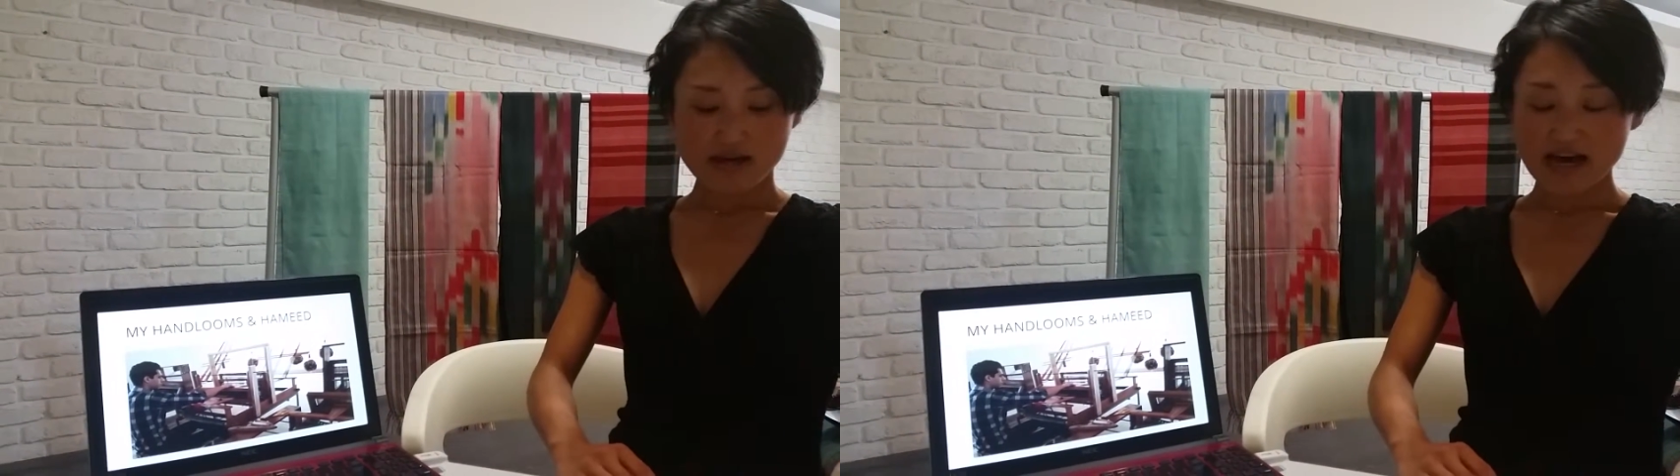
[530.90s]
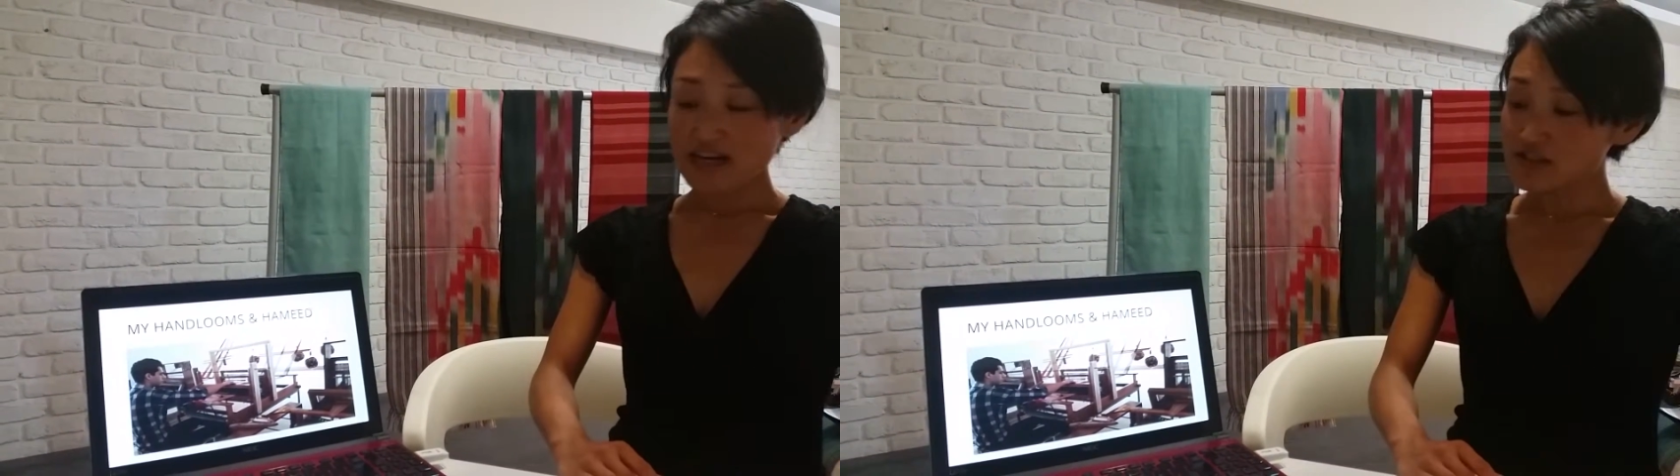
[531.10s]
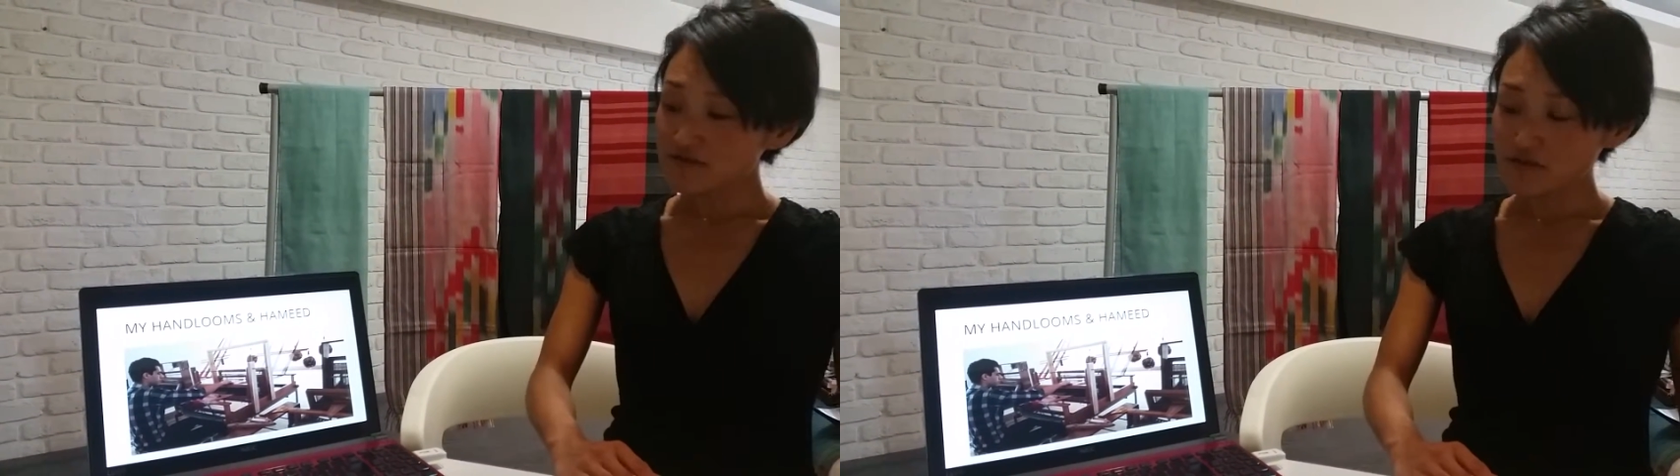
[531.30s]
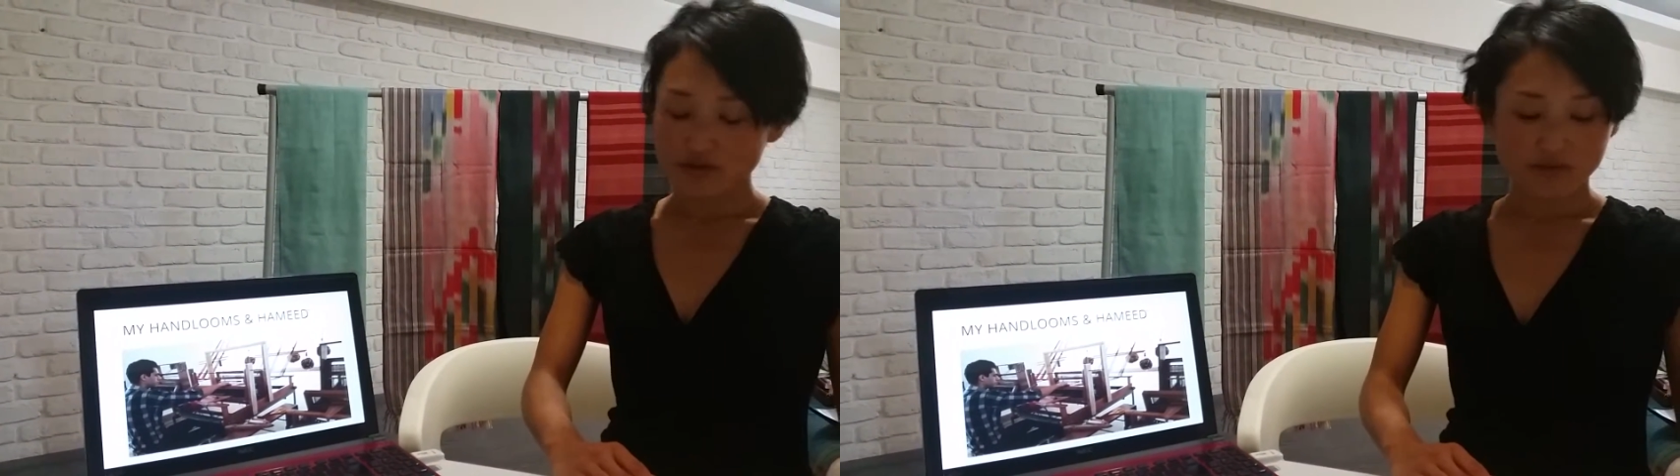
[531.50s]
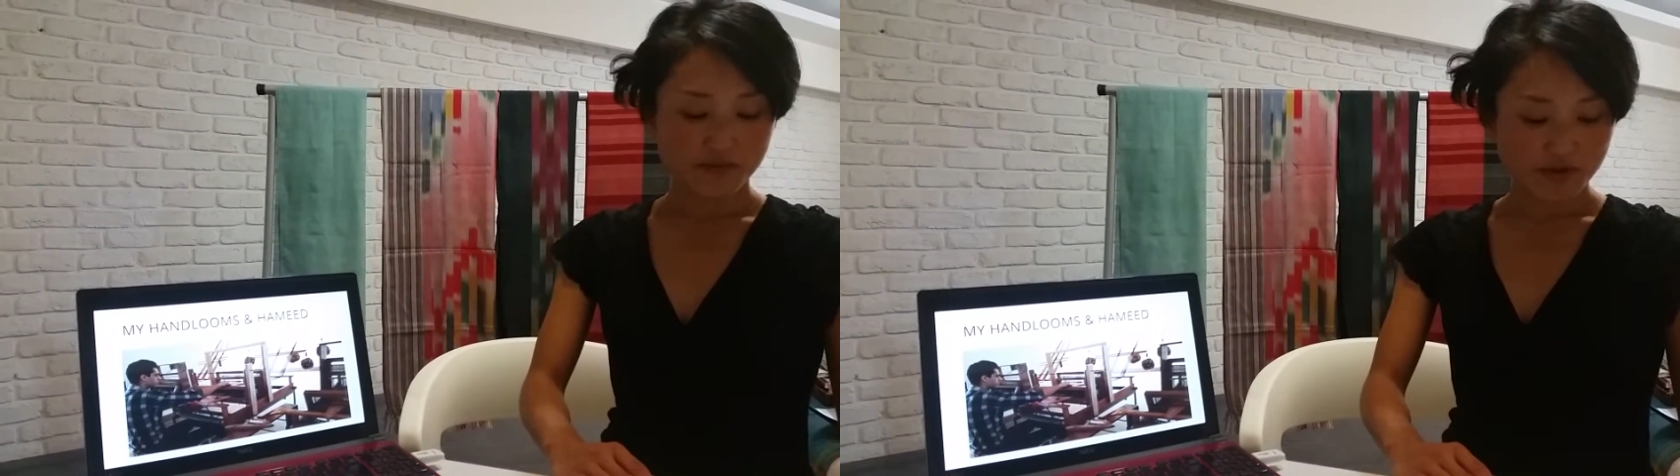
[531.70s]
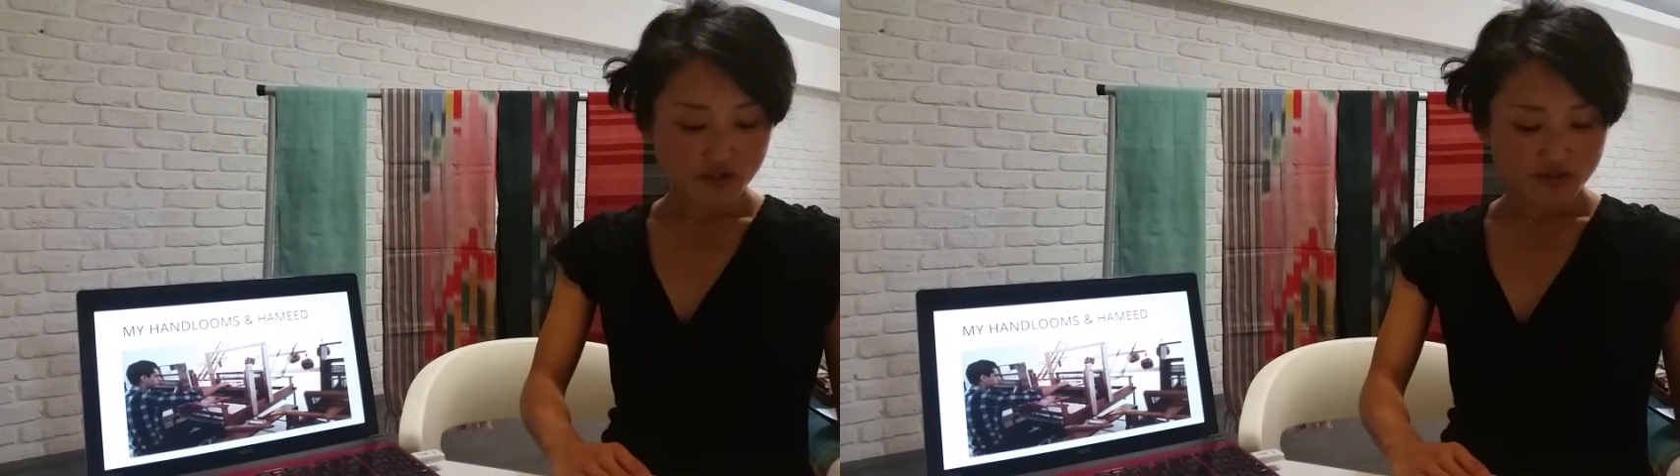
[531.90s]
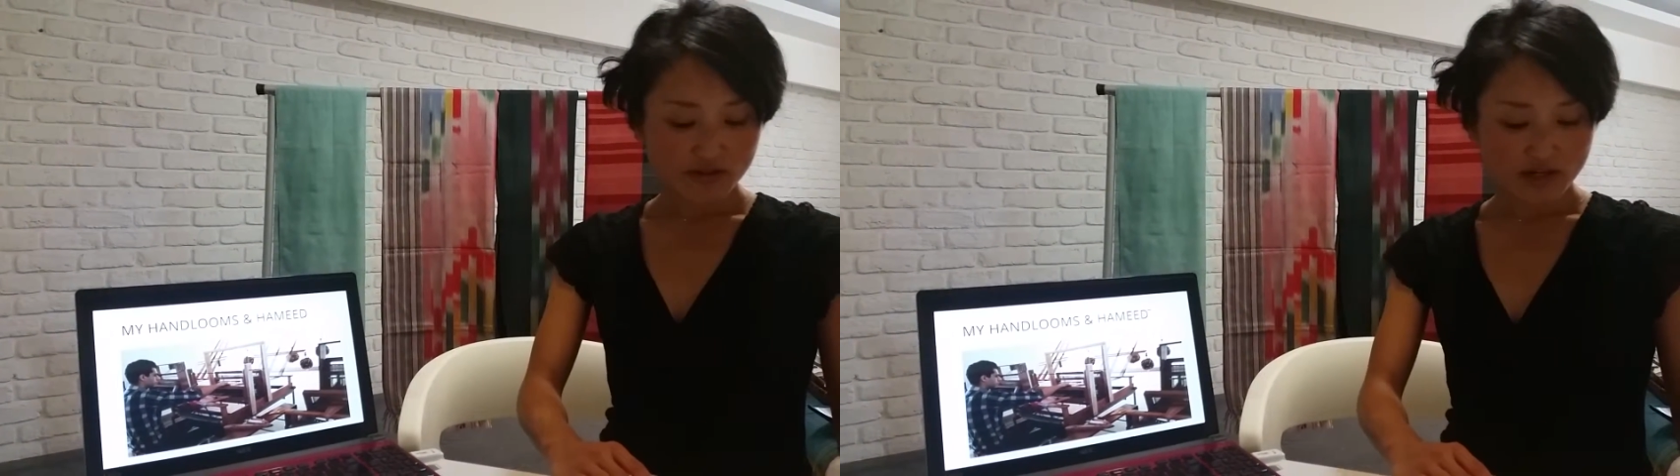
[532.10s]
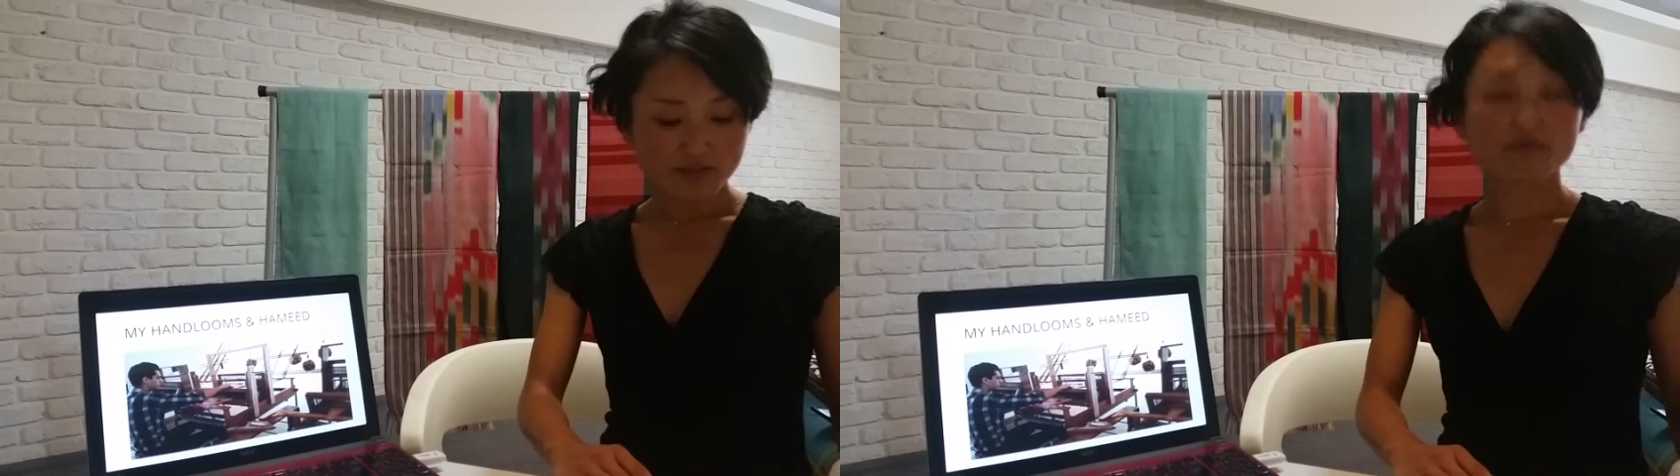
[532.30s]
As for the
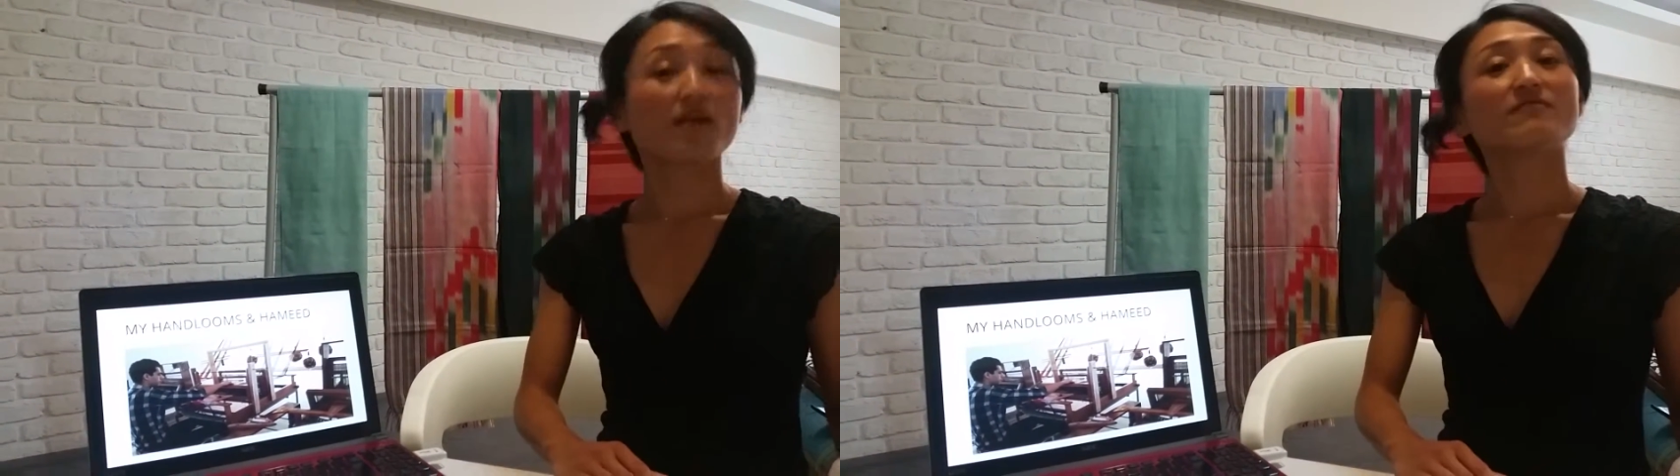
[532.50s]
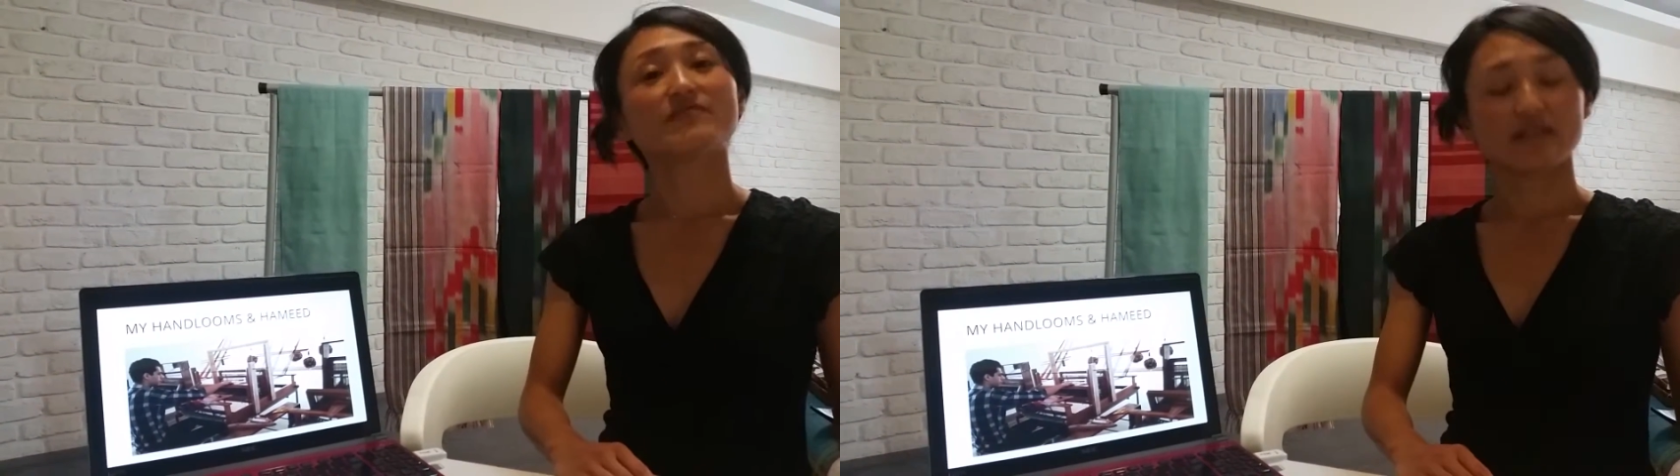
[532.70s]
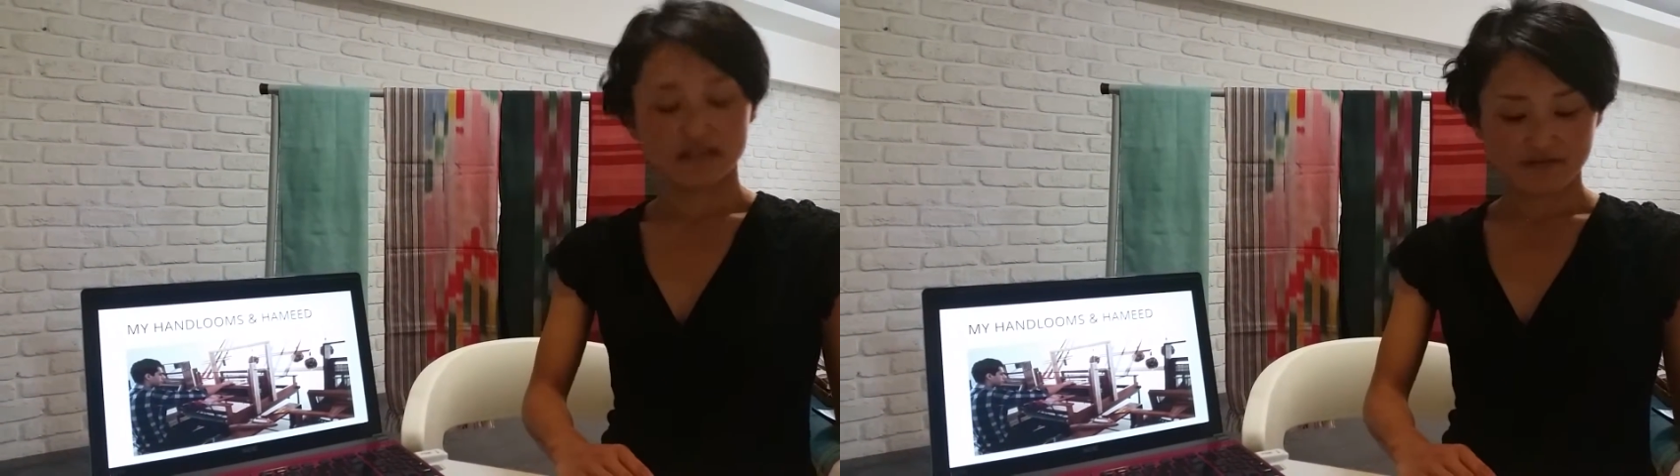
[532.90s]
Barcelona profit,